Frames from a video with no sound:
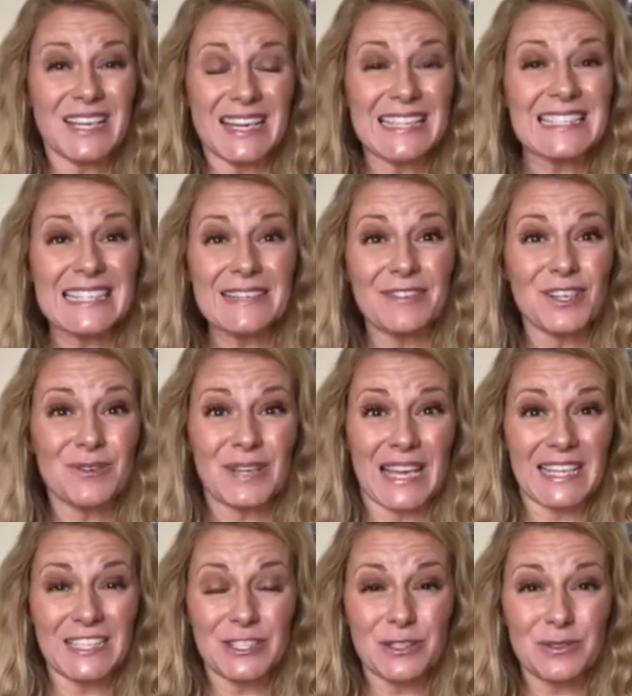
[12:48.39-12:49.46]
It's even okay
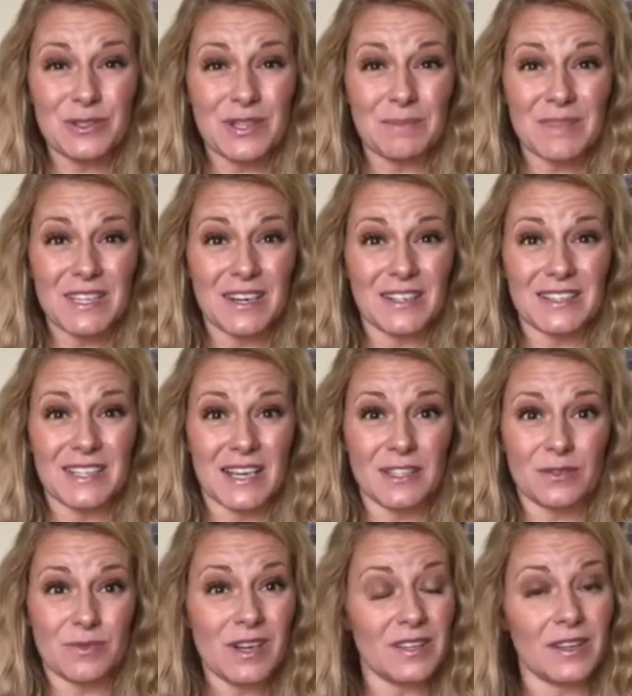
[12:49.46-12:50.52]
to do something on a
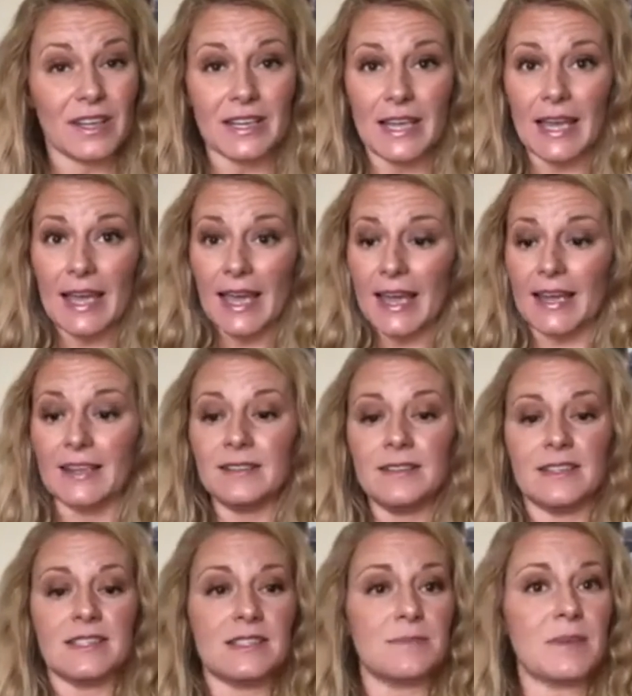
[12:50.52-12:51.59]
test run, like, hey,
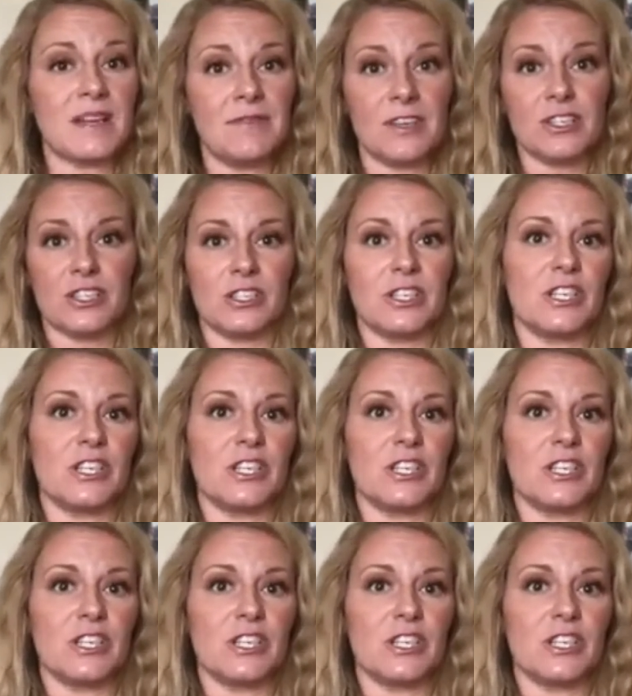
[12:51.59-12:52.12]
this is my vision.